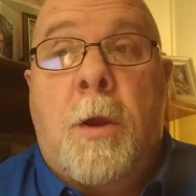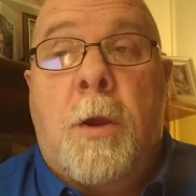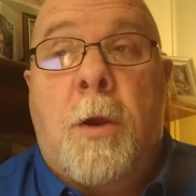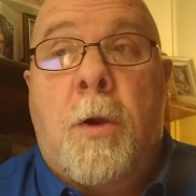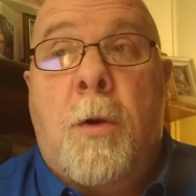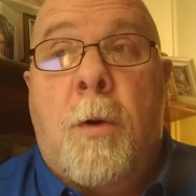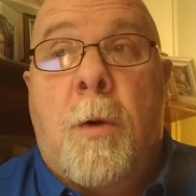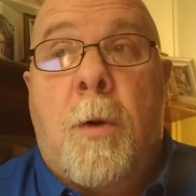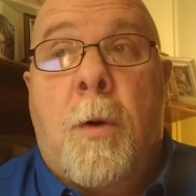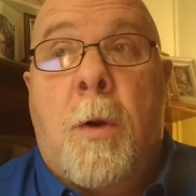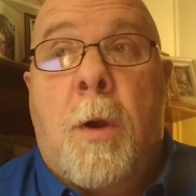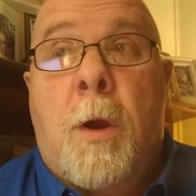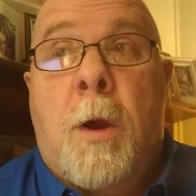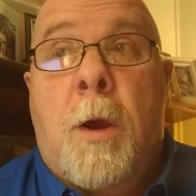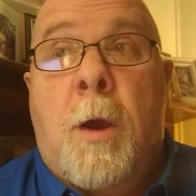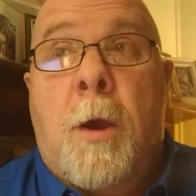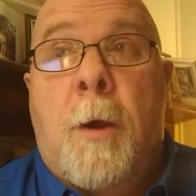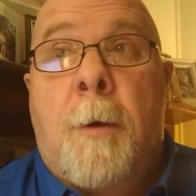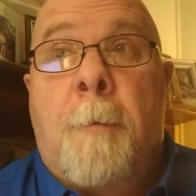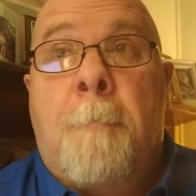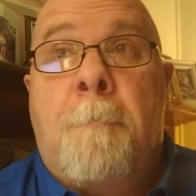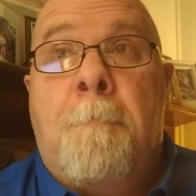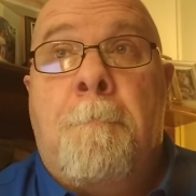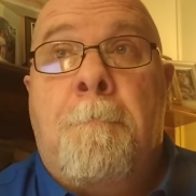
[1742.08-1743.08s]
you
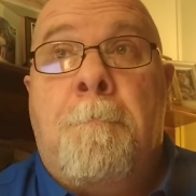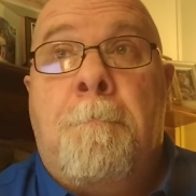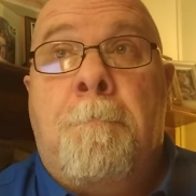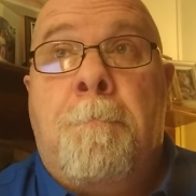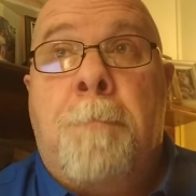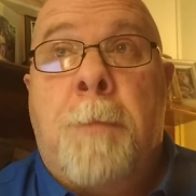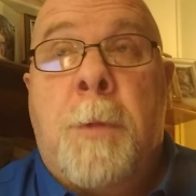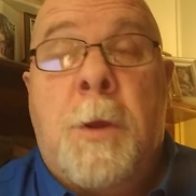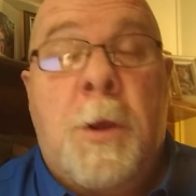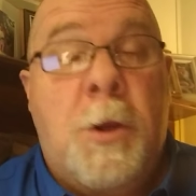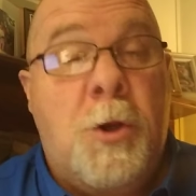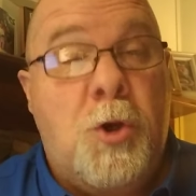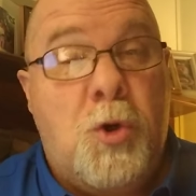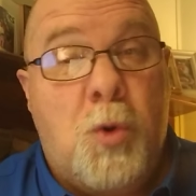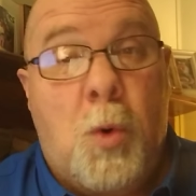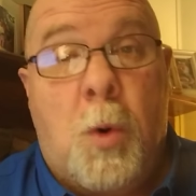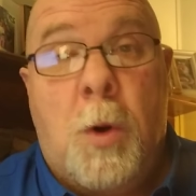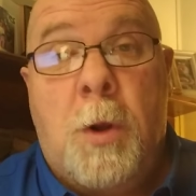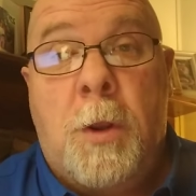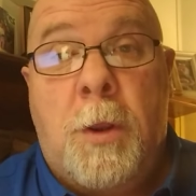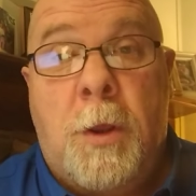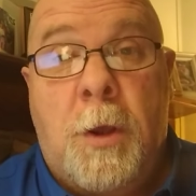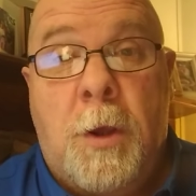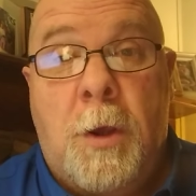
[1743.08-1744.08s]
uh,
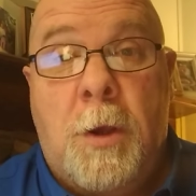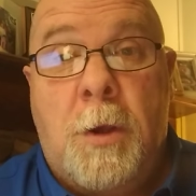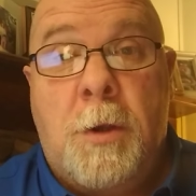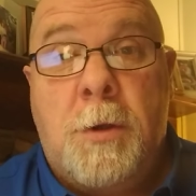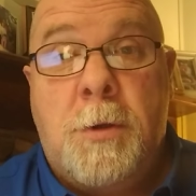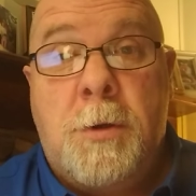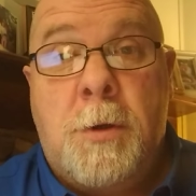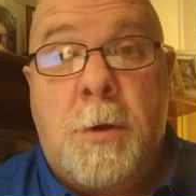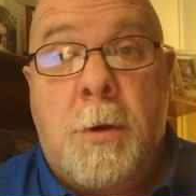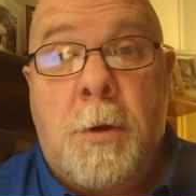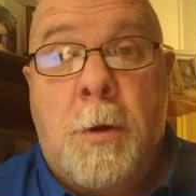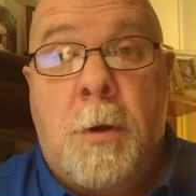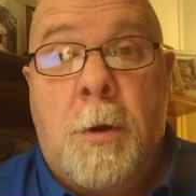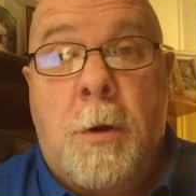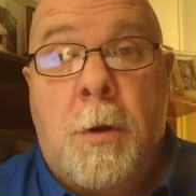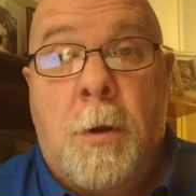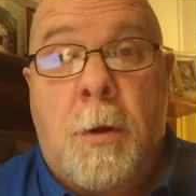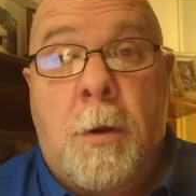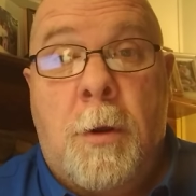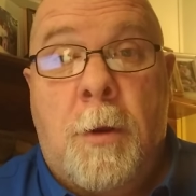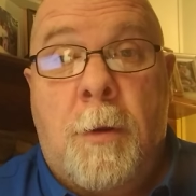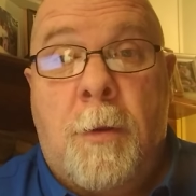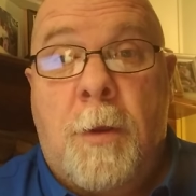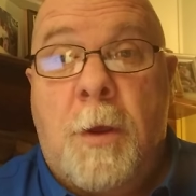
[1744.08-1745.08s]
enjoy these,
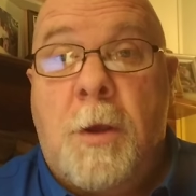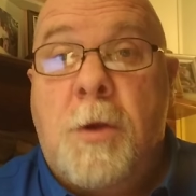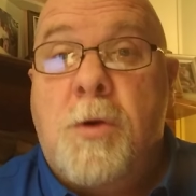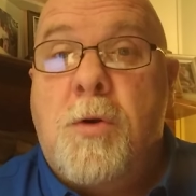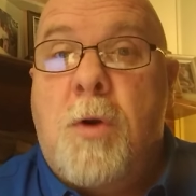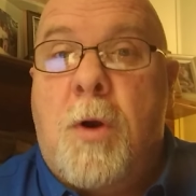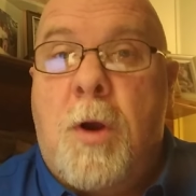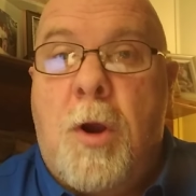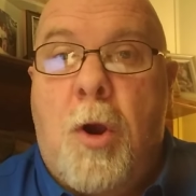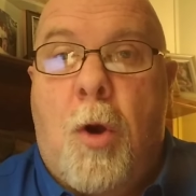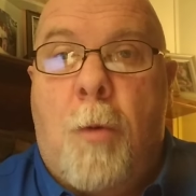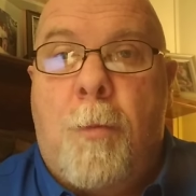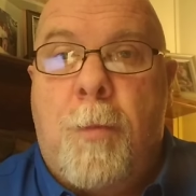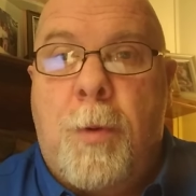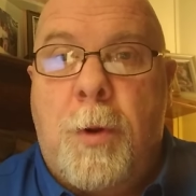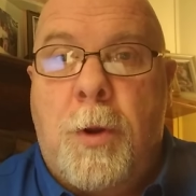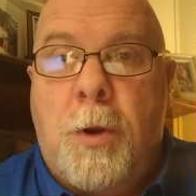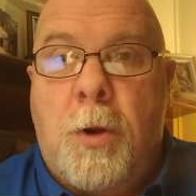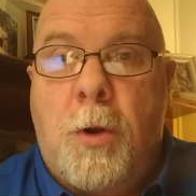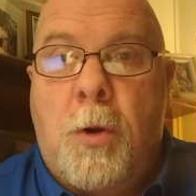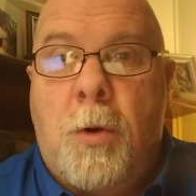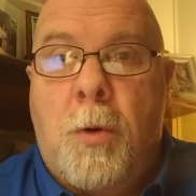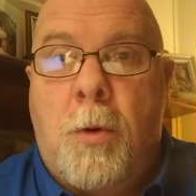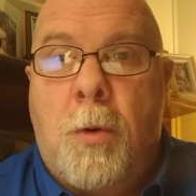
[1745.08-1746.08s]
these are
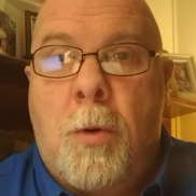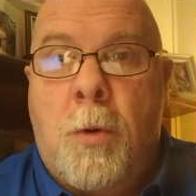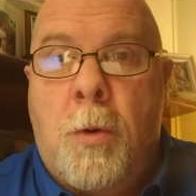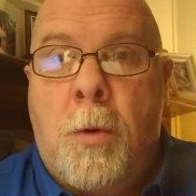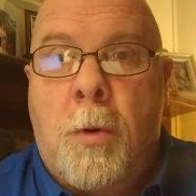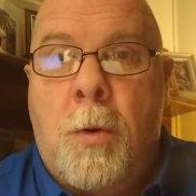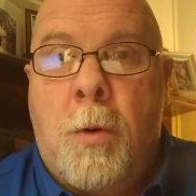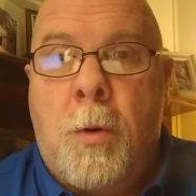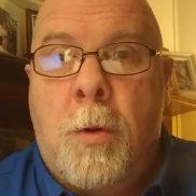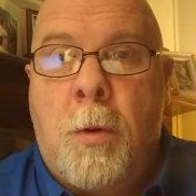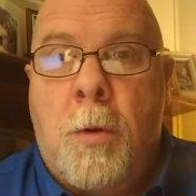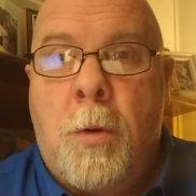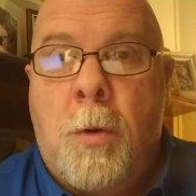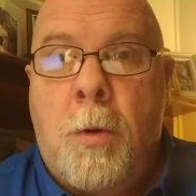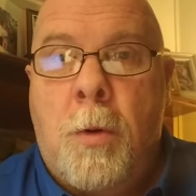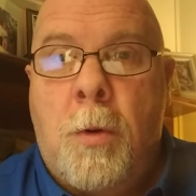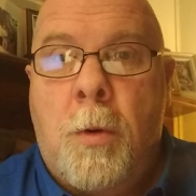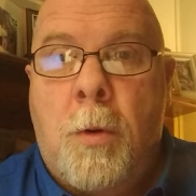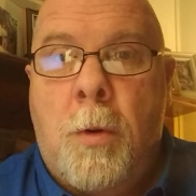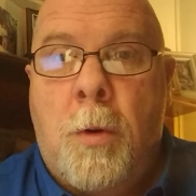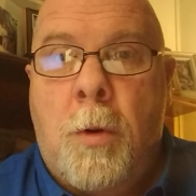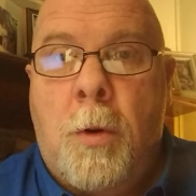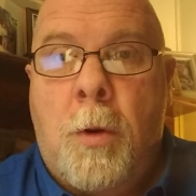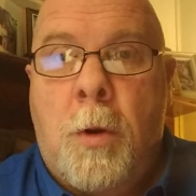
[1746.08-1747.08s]
helping you.
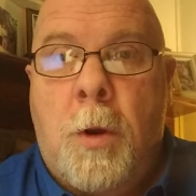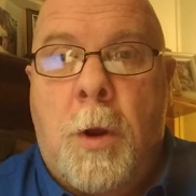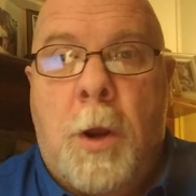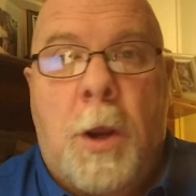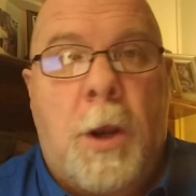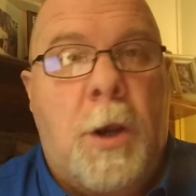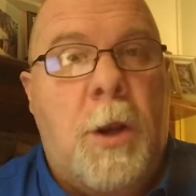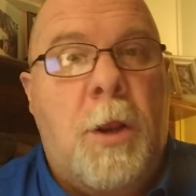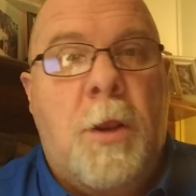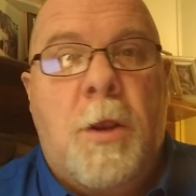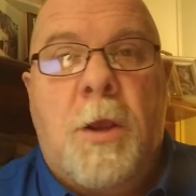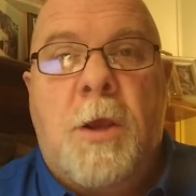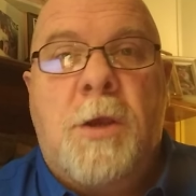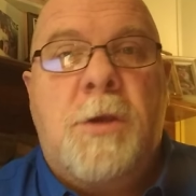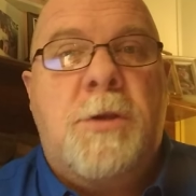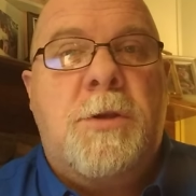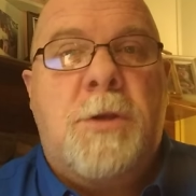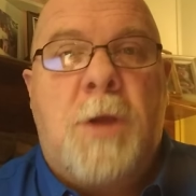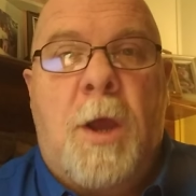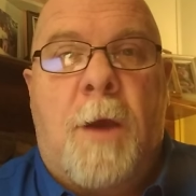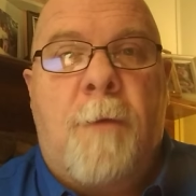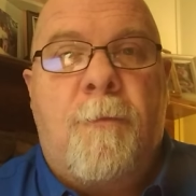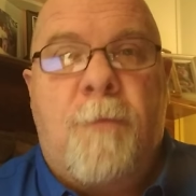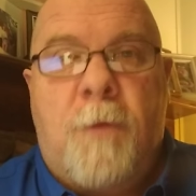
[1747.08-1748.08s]
And in these
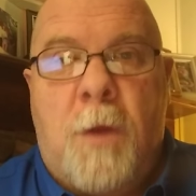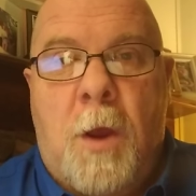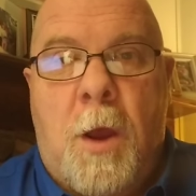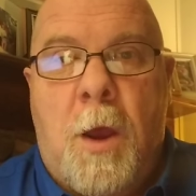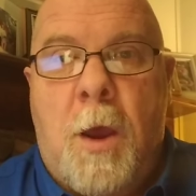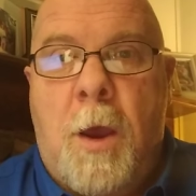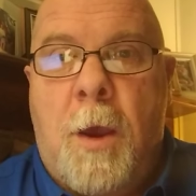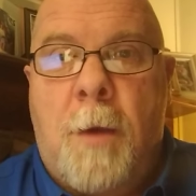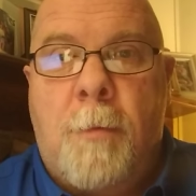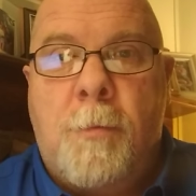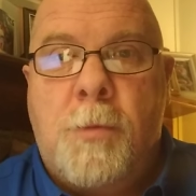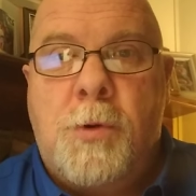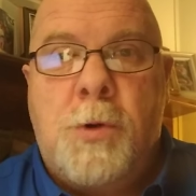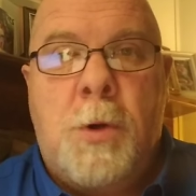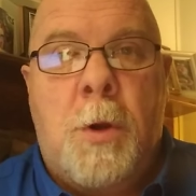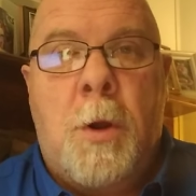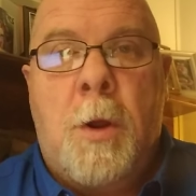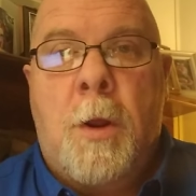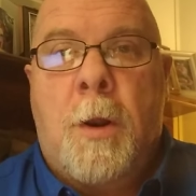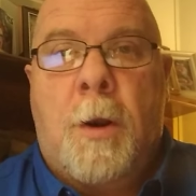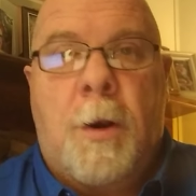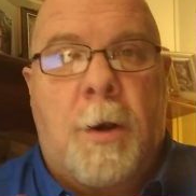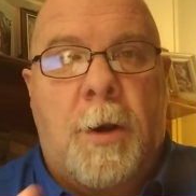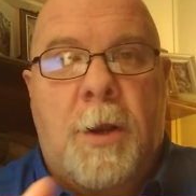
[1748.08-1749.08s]
tough times,
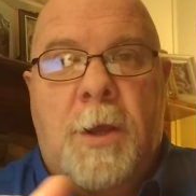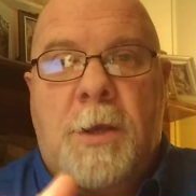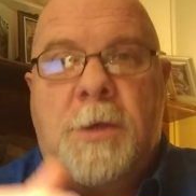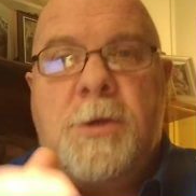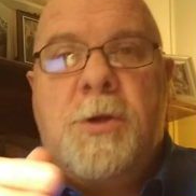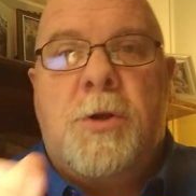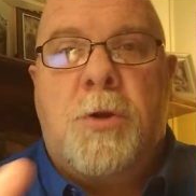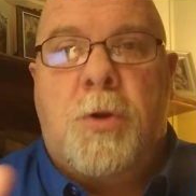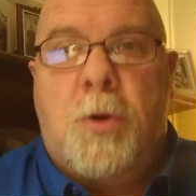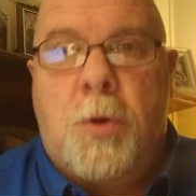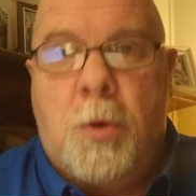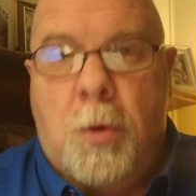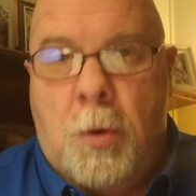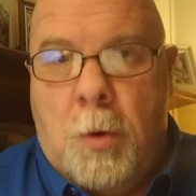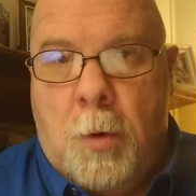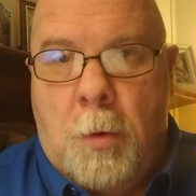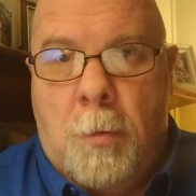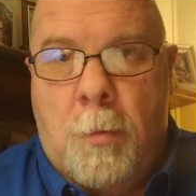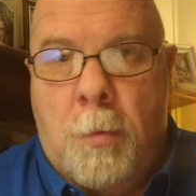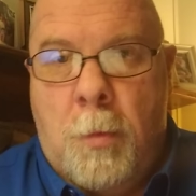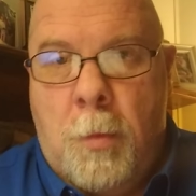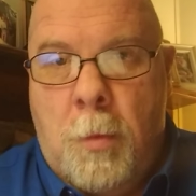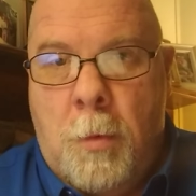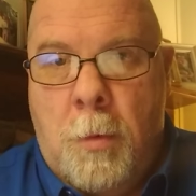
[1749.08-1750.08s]
listen to
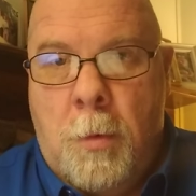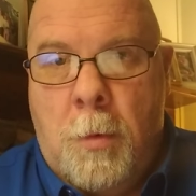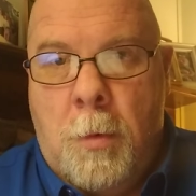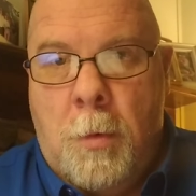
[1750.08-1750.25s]
them.